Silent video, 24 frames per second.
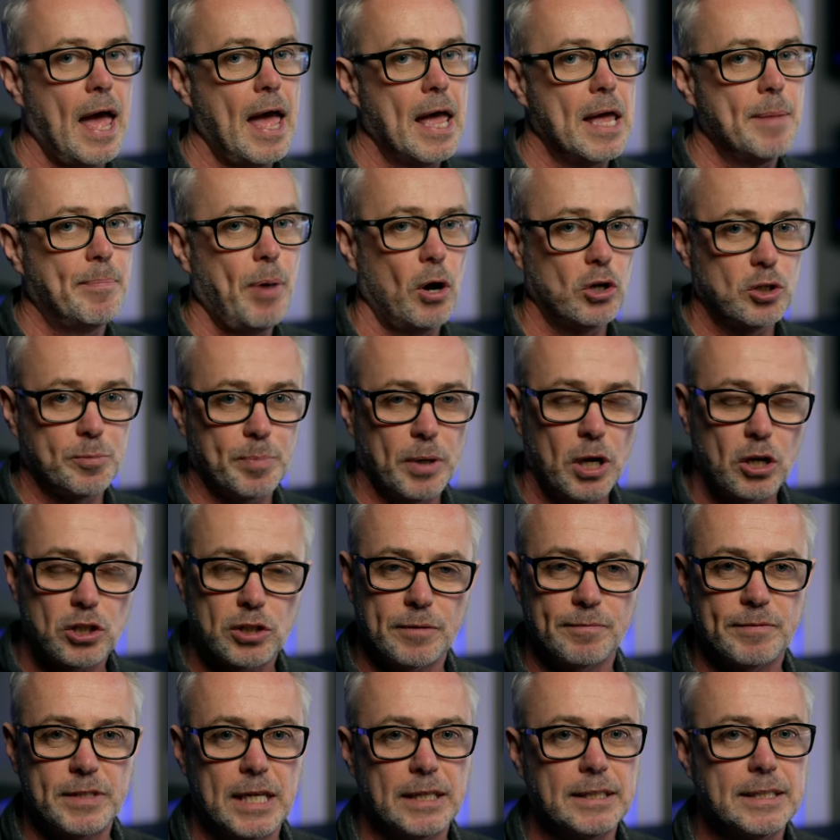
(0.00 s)
a
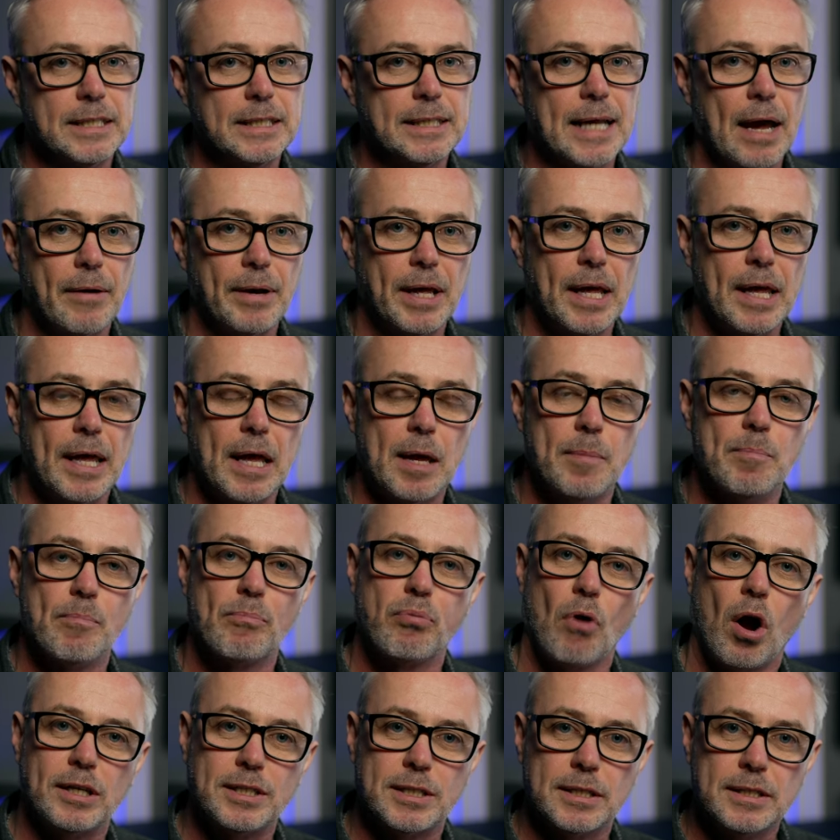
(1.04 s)
post-production facility down here in
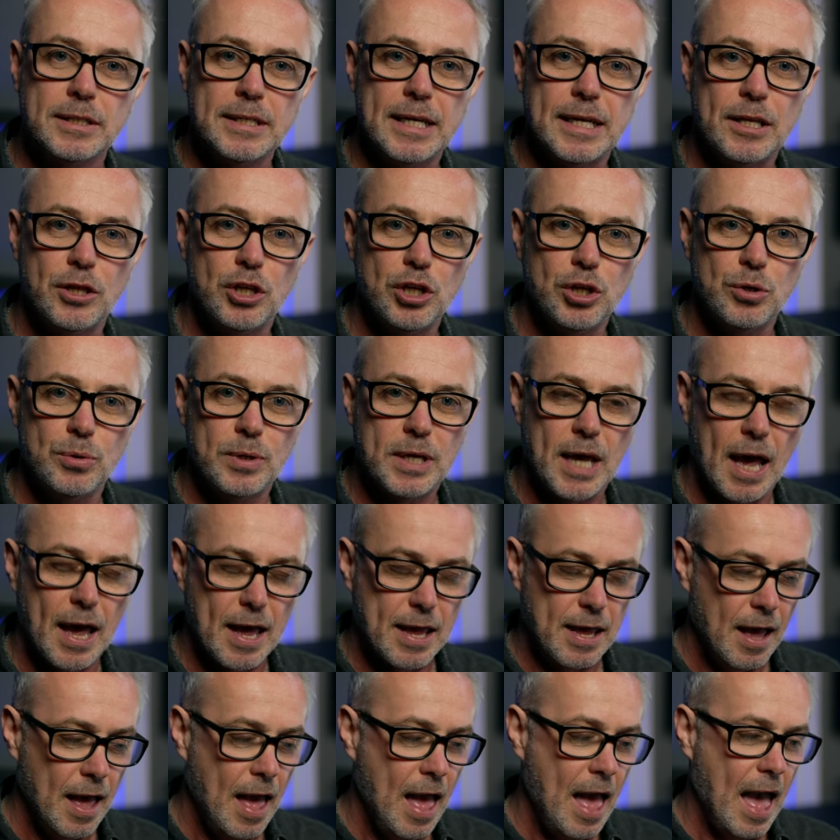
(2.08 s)
Brighton in the UK.